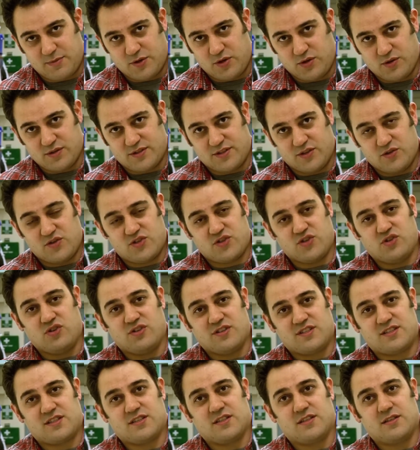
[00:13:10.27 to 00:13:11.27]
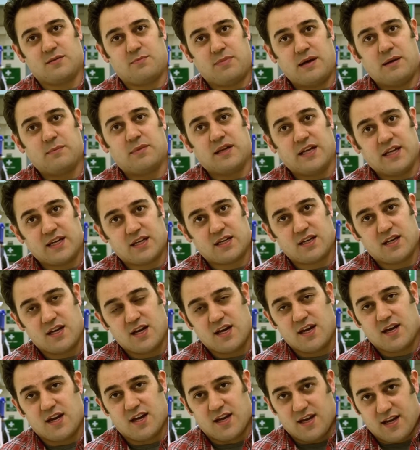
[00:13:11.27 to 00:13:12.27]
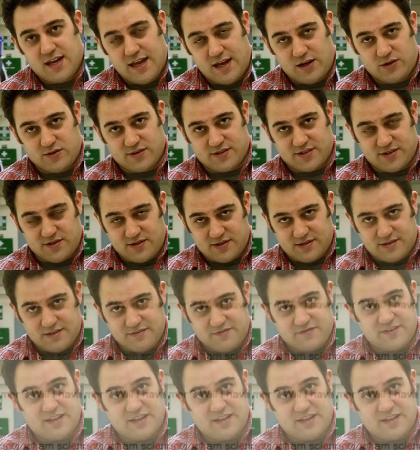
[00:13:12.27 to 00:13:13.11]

but also talk to the public, and also the